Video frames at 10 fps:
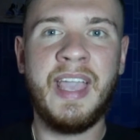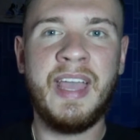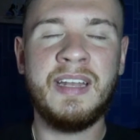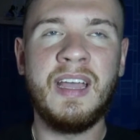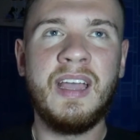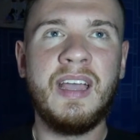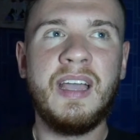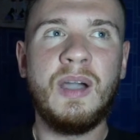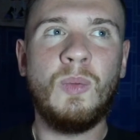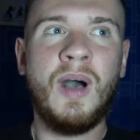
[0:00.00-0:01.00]
And
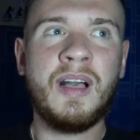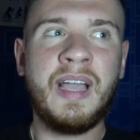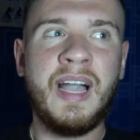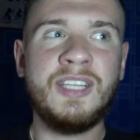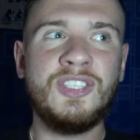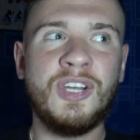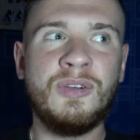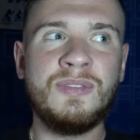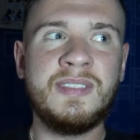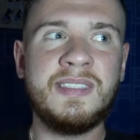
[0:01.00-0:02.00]
while Kai
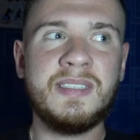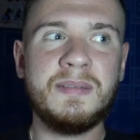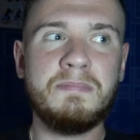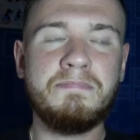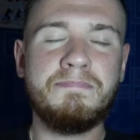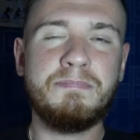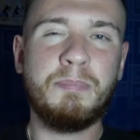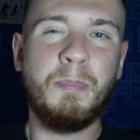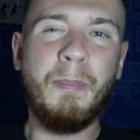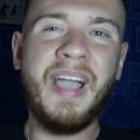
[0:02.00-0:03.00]
Jones
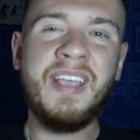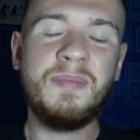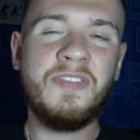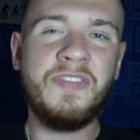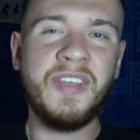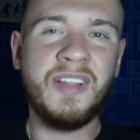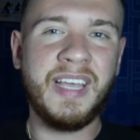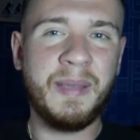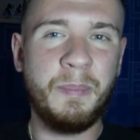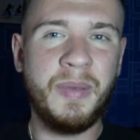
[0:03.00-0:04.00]
might feel
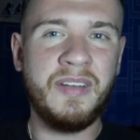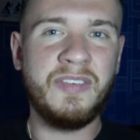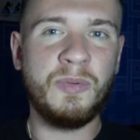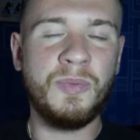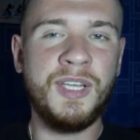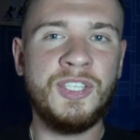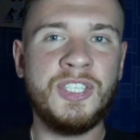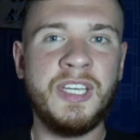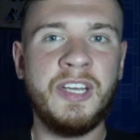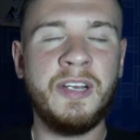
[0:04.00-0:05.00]
like a bit of a reach
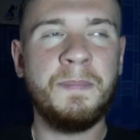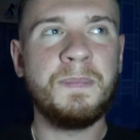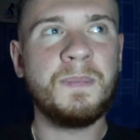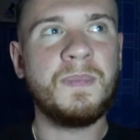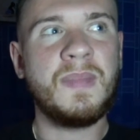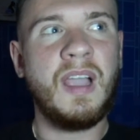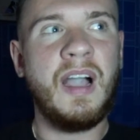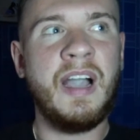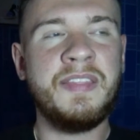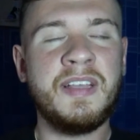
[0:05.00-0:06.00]
here,
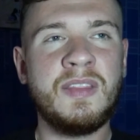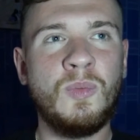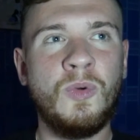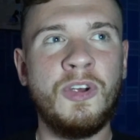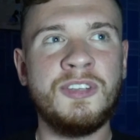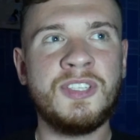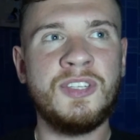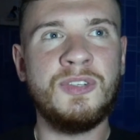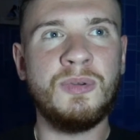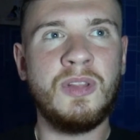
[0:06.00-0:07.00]
I think the Warriors
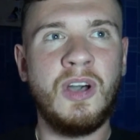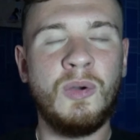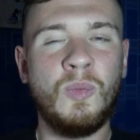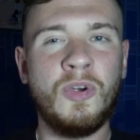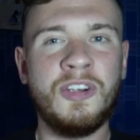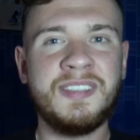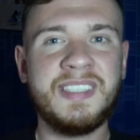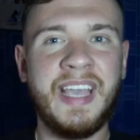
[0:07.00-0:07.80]
could do a lot worse.